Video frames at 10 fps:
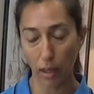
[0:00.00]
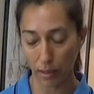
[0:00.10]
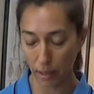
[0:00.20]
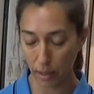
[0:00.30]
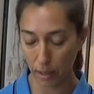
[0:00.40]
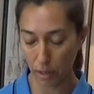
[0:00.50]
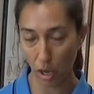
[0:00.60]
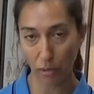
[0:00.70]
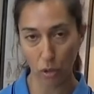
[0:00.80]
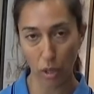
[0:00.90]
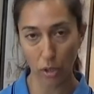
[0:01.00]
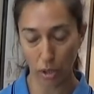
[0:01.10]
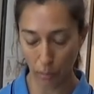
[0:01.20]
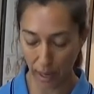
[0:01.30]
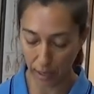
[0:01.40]
on this soft
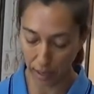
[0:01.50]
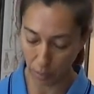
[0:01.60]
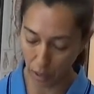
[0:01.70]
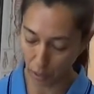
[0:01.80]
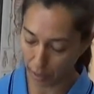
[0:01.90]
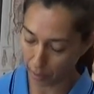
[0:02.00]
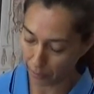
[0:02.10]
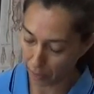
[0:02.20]
structure right in the middle there.